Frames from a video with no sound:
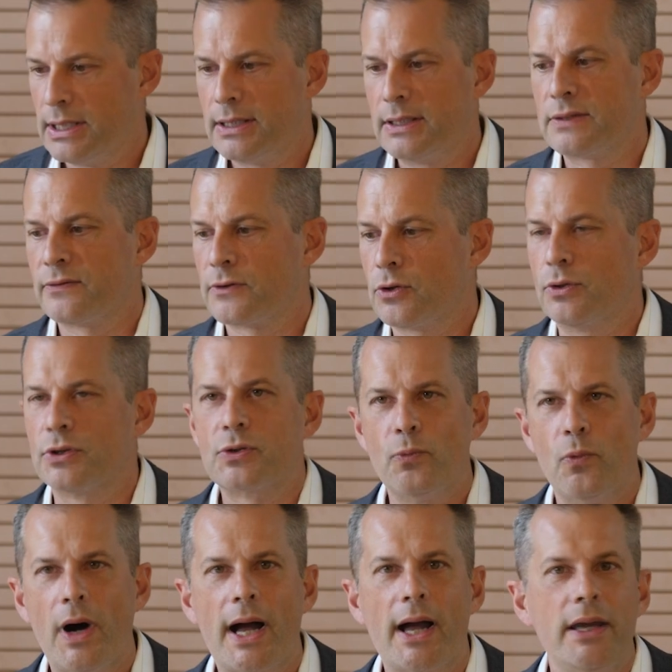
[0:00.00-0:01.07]
here is, of course,
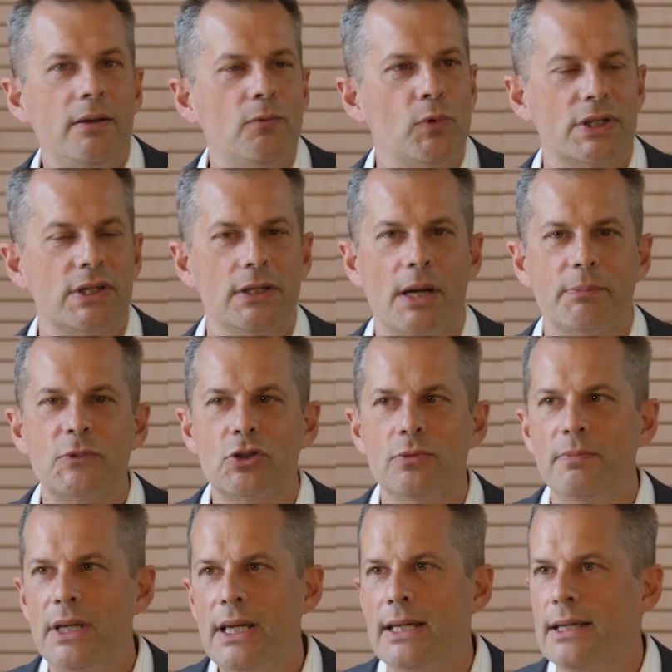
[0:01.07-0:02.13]
why was it up to
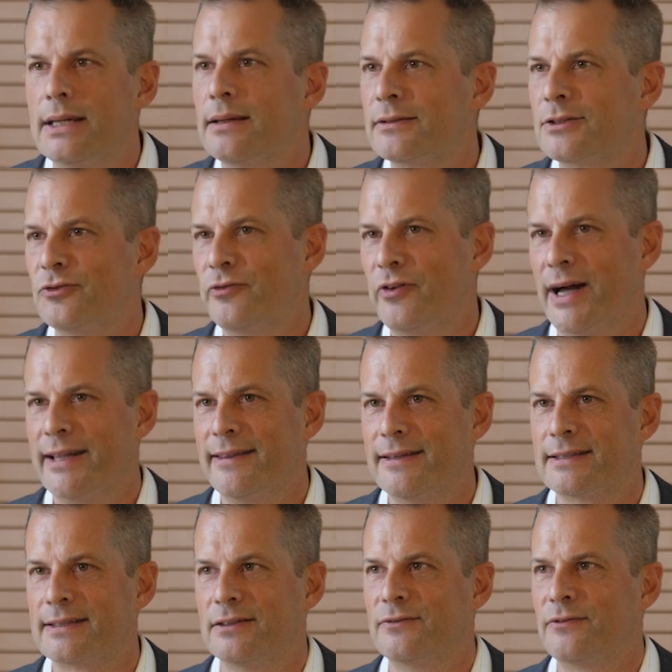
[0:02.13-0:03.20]
me to find
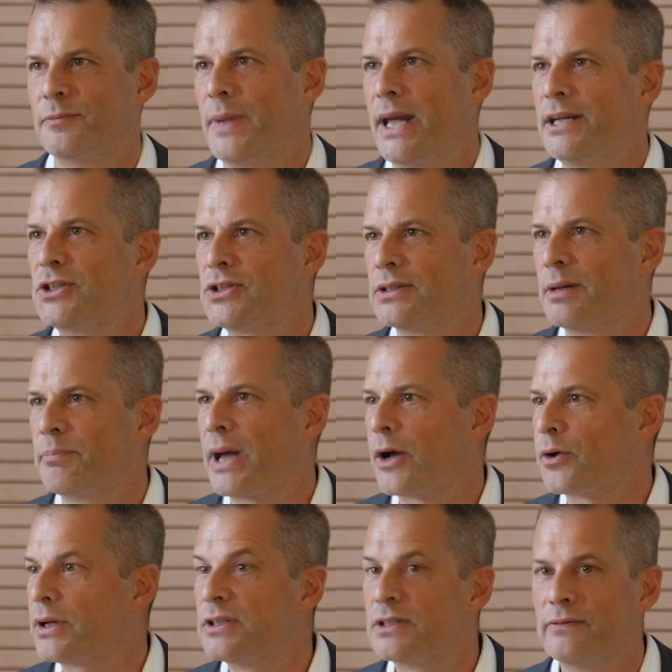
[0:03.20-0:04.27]
this information
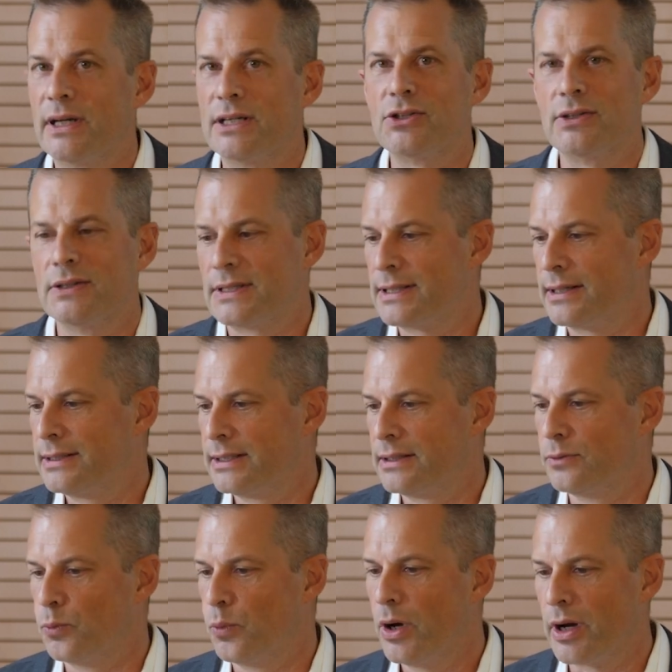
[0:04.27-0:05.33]
about interventions that
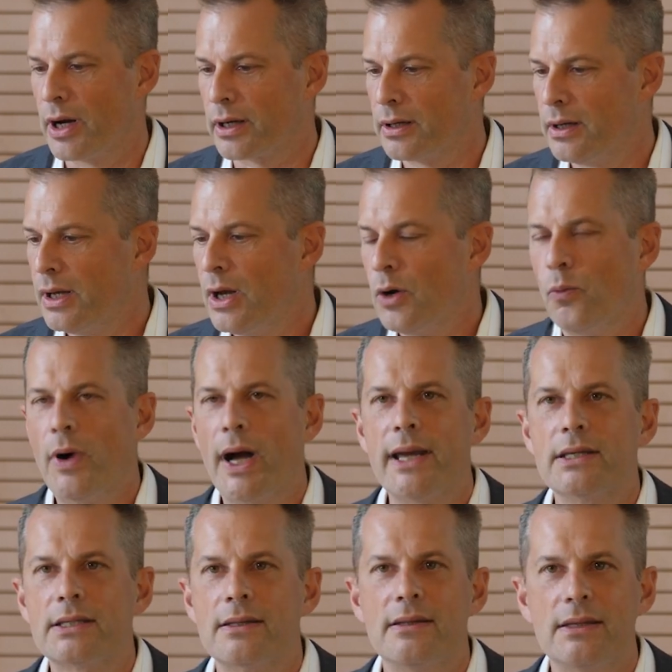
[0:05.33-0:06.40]
didn't work? Why
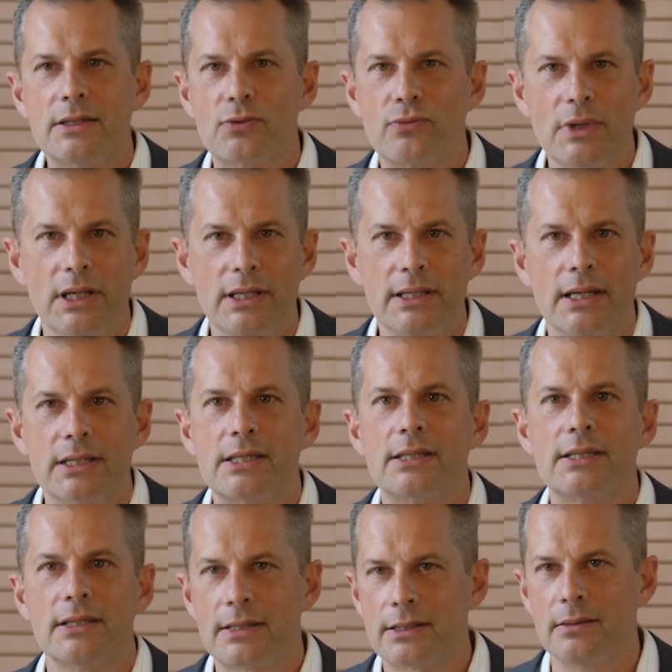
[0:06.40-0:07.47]
isn't this really a
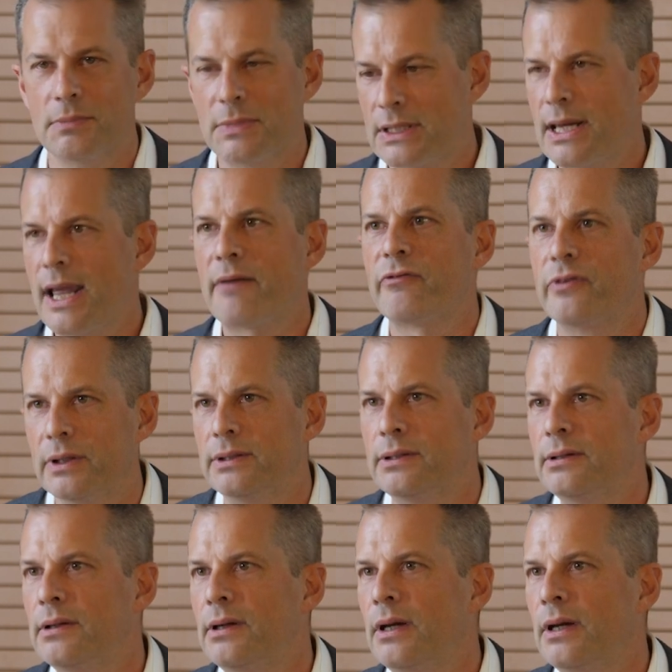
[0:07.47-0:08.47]
systems effort?